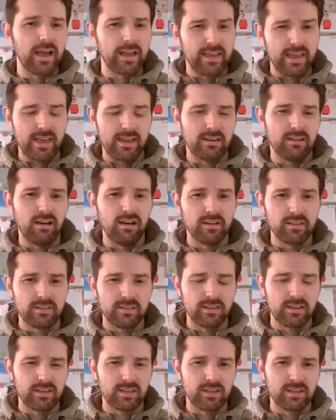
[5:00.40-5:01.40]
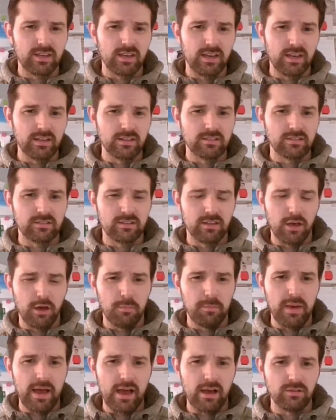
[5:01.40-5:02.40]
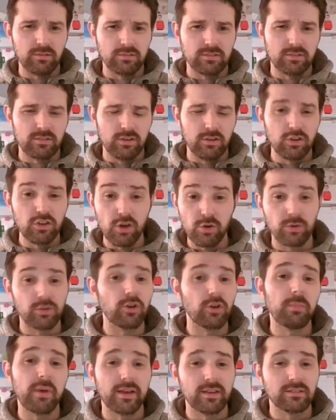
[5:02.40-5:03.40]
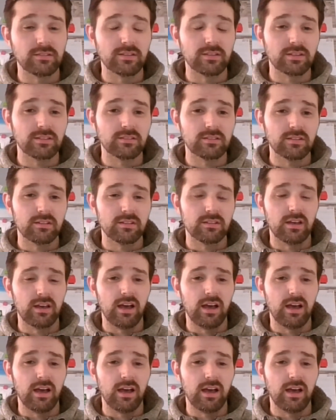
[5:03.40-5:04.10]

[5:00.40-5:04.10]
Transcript: again, I think it's about knowing your basics